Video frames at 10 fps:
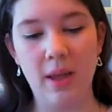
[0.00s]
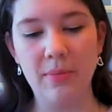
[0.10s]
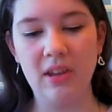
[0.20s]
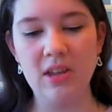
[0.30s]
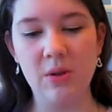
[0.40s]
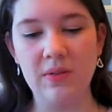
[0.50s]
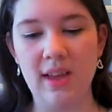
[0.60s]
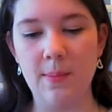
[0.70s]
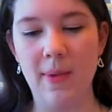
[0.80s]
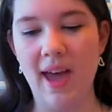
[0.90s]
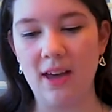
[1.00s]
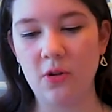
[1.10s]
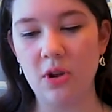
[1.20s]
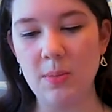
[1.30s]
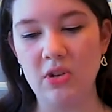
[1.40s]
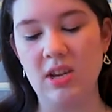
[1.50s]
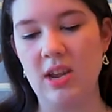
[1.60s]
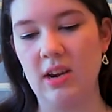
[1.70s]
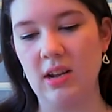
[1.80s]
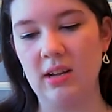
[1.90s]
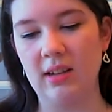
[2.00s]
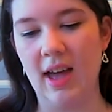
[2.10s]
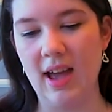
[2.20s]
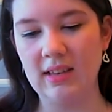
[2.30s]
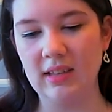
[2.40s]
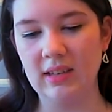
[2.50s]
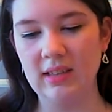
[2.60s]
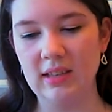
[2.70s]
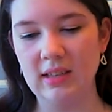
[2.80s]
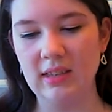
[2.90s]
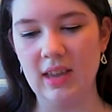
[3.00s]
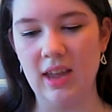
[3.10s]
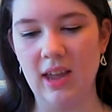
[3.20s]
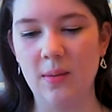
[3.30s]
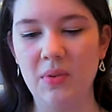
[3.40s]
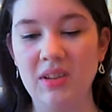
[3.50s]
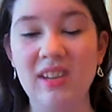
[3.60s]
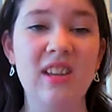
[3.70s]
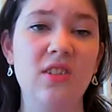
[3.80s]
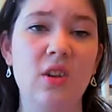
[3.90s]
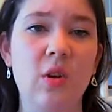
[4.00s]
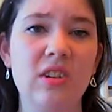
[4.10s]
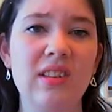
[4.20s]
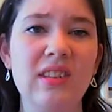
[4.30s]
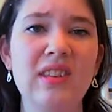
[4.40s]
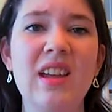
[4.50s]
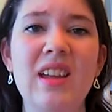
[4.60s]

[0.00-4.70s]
I'm going to use a matte cream sheen glass, and this is in Petite Indulgence.